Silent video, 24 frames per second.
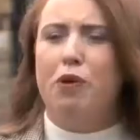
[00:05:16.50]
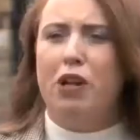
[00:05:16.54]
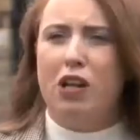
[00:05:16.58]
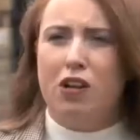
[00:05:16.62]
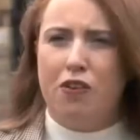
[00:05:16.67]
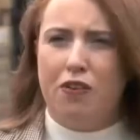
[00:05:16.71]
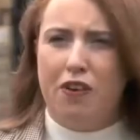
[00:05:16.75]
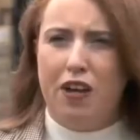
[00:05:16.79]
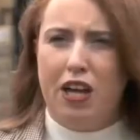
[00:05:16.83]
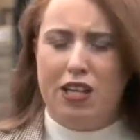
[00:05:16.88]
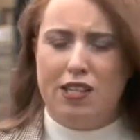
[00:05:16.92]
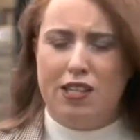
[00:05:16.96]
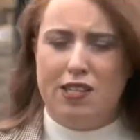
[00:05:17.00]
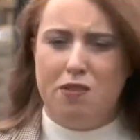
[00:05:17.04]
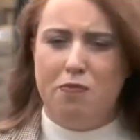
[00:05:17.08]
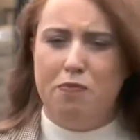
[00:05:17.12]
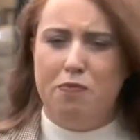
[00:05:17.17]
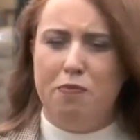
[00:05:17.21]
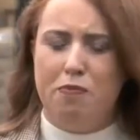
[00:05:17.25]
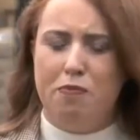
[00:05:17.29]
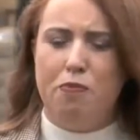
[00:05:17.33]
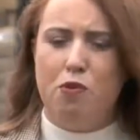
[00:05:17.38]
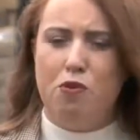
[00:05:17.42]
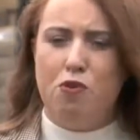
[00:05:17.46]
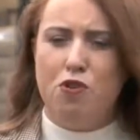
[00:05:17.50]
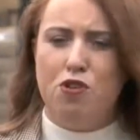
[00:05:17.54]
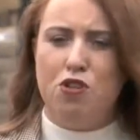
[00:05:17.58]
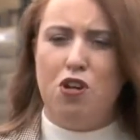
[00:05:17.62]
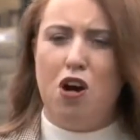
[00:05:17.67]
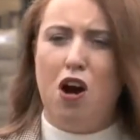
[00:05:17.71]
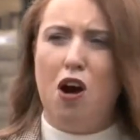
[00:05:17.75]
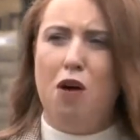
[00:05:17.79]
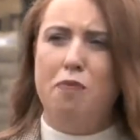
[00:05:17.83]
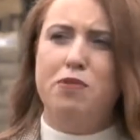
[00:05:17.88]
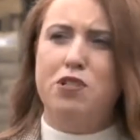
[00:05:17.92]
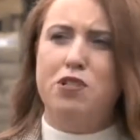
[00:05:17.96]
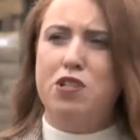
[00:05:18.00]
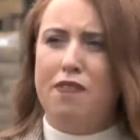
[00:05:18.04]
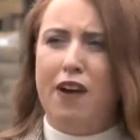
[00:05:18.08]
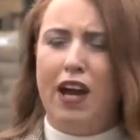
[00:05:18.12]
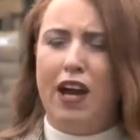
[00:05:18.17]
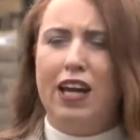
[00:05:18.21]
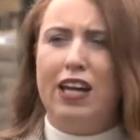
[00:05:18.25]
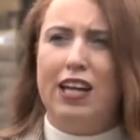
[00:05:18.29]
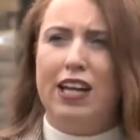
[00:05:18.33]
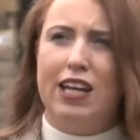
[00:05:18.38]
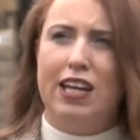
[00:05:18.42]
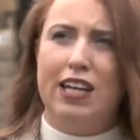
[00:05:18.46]
it will create some more jobs
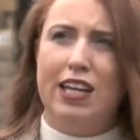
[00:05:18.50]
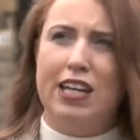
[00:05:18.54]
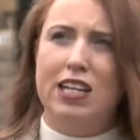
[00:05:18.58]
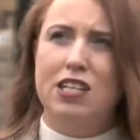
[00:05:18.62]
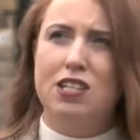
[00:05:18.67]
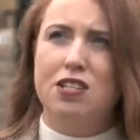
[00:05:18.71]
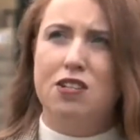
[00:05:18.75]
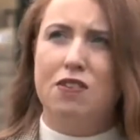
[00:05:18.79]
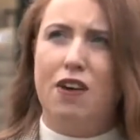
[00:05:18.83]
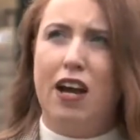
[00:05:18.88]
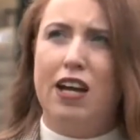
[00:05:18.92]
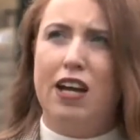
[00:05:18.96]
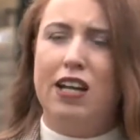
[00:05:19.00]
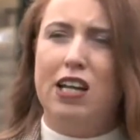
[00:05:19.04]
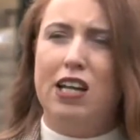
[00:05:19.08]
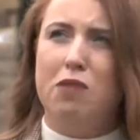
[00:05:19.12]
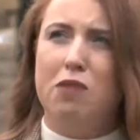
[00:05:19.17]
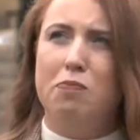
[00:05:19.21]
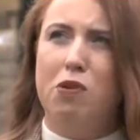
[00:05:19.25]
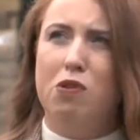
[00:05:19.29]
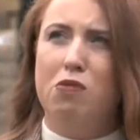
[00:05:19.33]
directly and indirectly,